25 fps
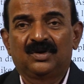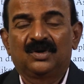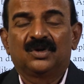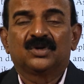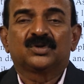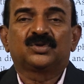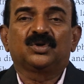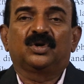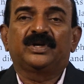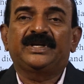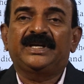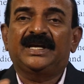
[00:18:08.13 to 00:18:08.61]

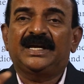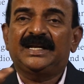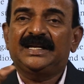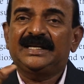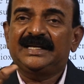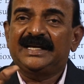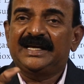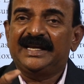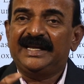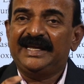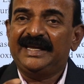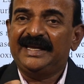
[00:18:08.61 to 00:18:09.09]
So here
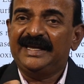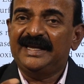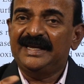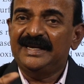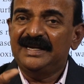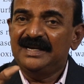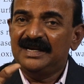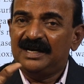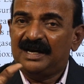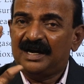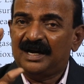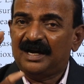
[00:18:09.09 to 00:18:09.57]

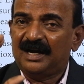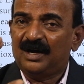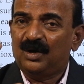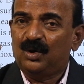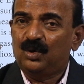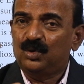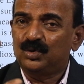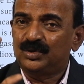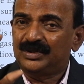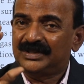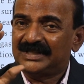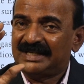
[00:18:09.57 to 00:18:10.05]

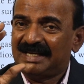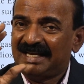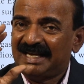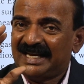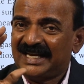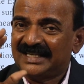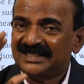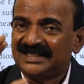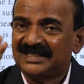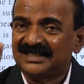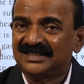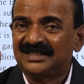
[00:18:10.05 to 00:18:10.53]
greenhouse
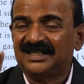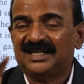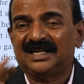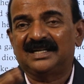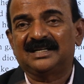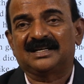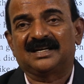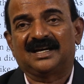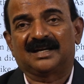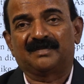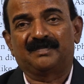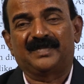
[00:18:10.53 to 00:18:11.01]
gases
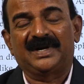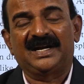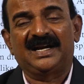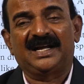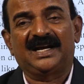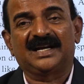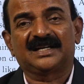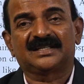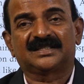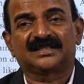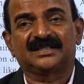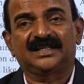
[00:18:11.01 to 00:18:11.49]
are carbon
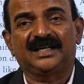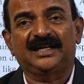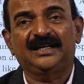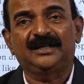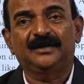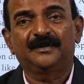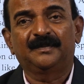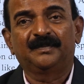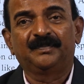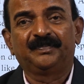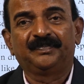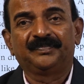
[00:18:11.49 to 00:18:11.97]
dioxide
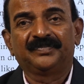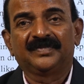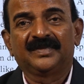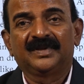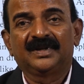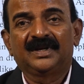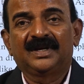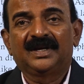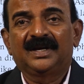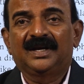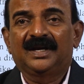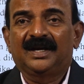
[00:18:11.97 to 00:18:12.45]

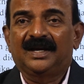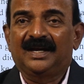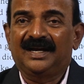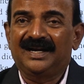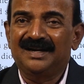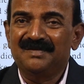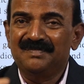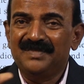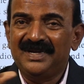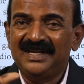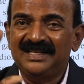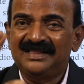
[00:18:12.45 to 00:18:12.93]

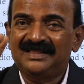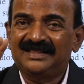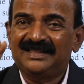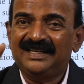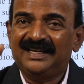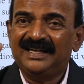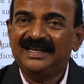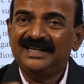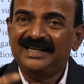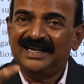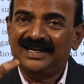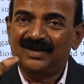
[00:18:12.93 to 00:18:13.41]
and
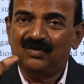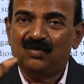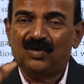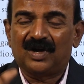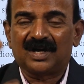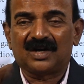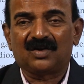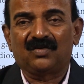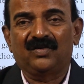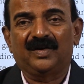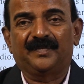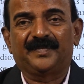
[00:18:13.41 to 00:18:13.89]
methane and
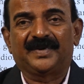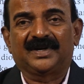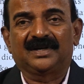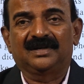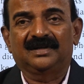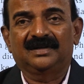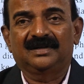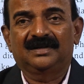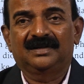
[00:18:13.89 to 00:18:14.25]
water vapor.